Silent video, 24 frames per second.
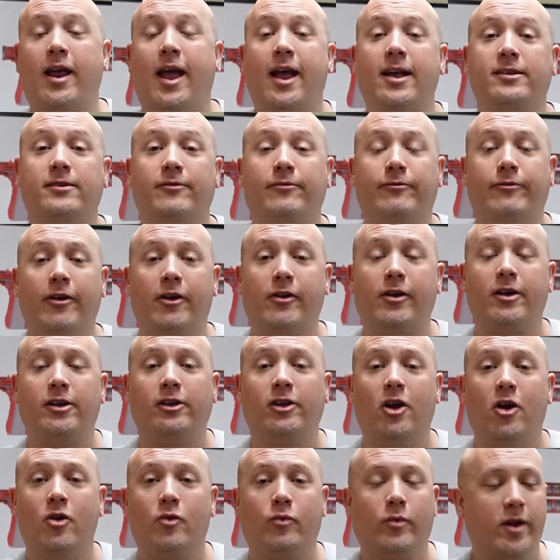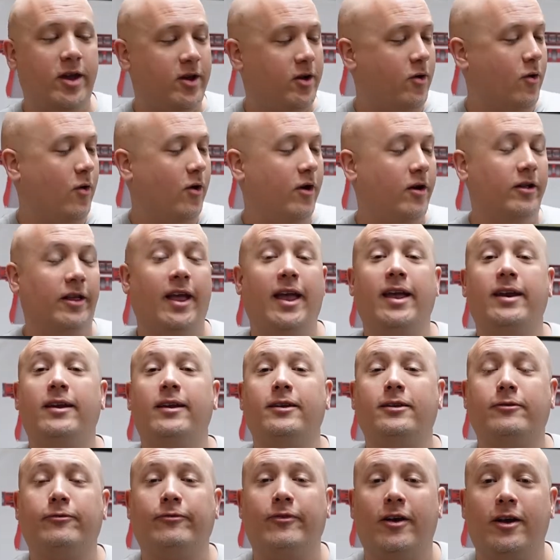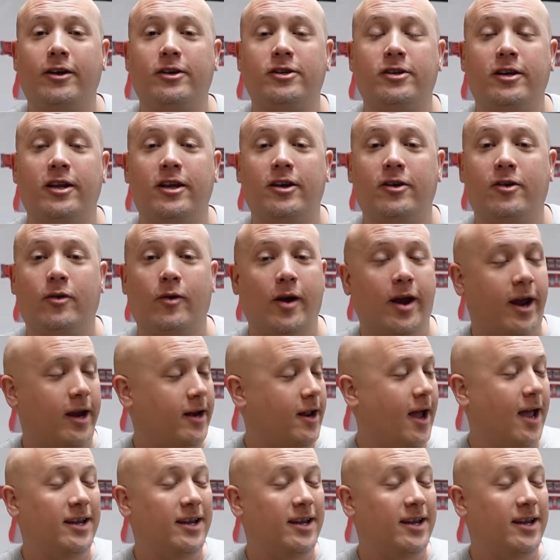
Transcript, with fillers: has very low recoil, and is functioning great.